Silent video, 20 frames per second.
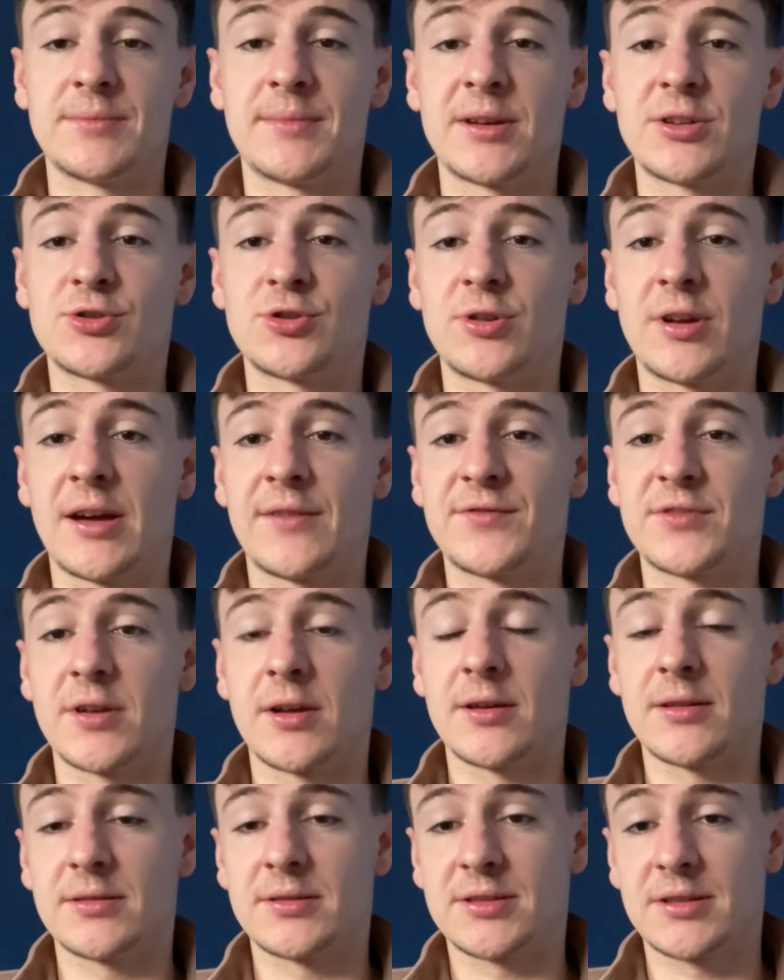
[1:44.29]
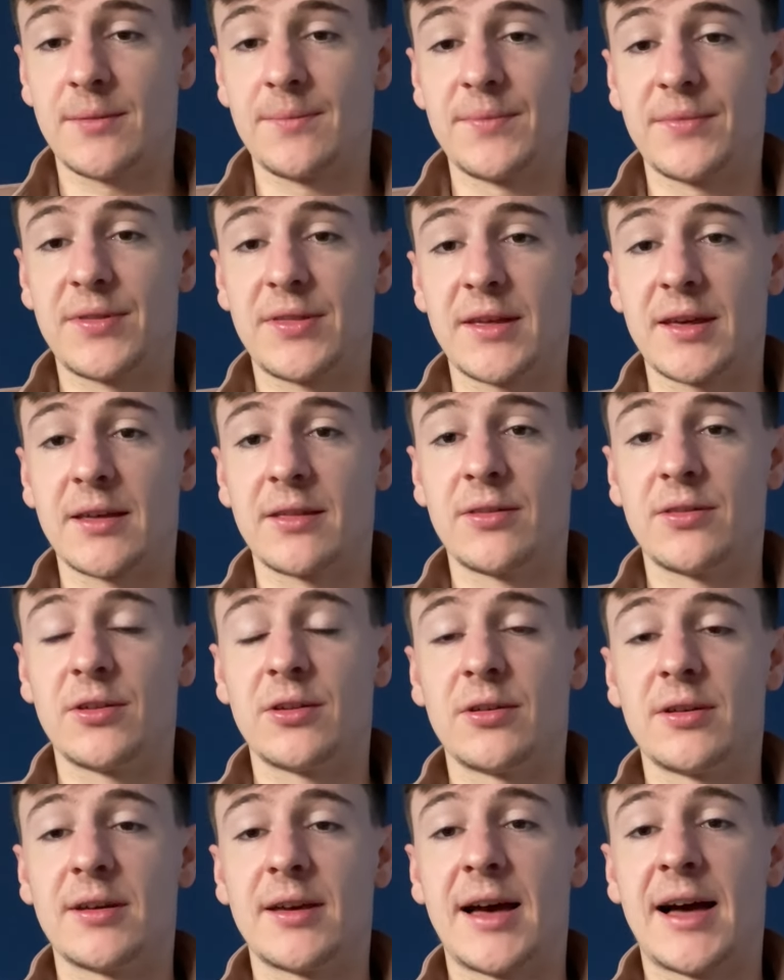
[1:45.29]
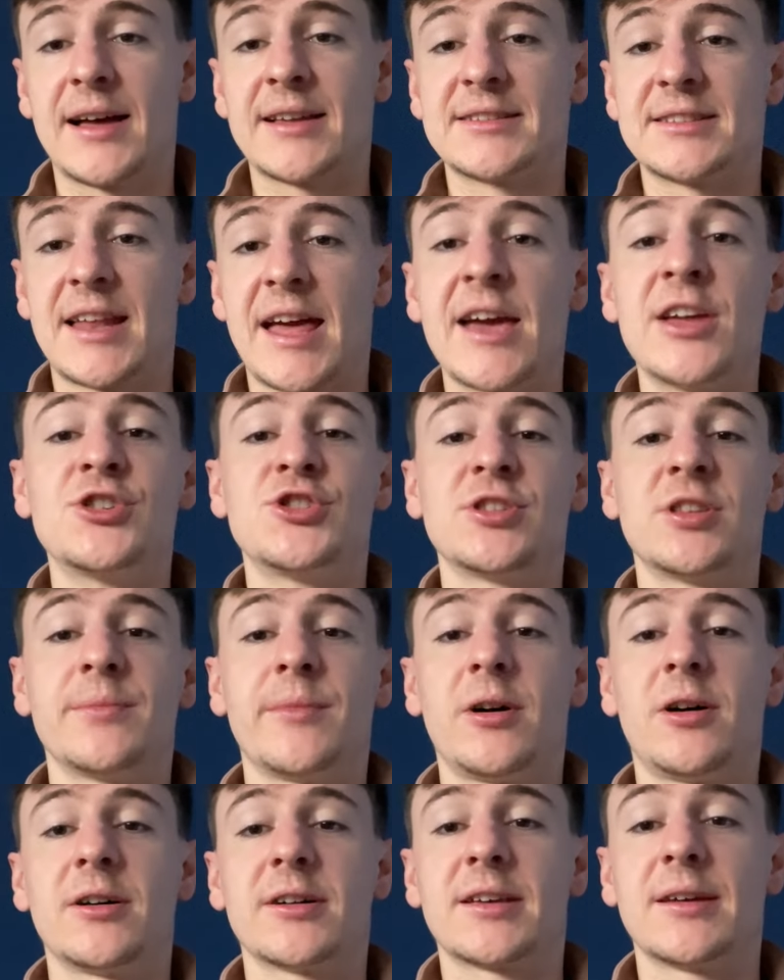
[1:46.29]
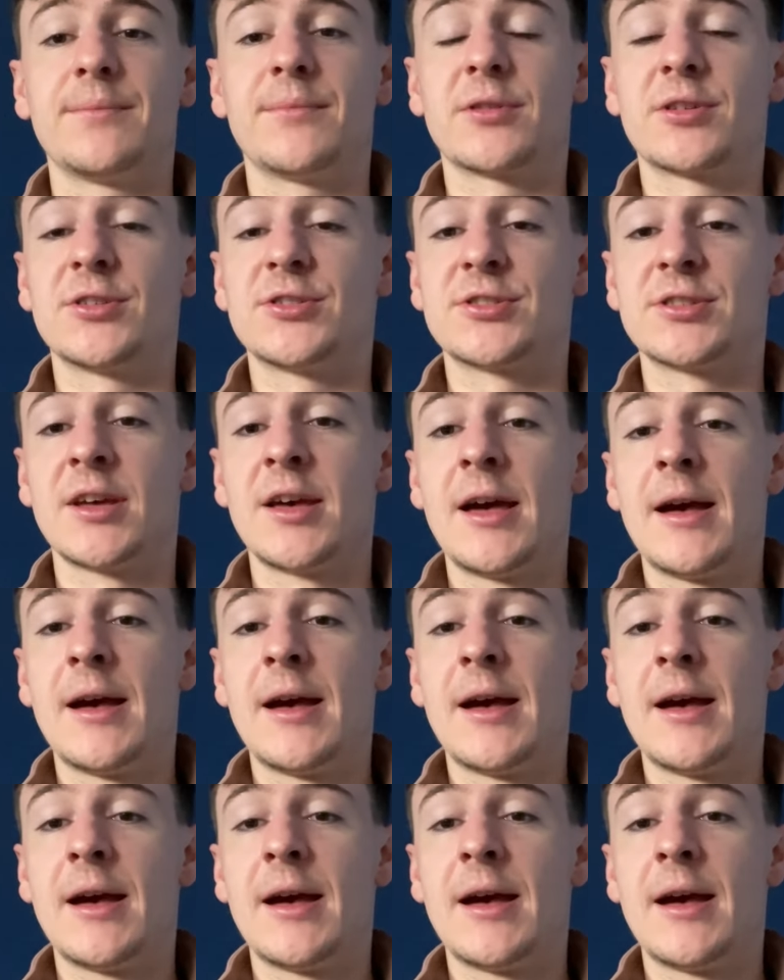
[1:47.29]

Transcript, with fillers: Make sure you have something that has an edge in the market because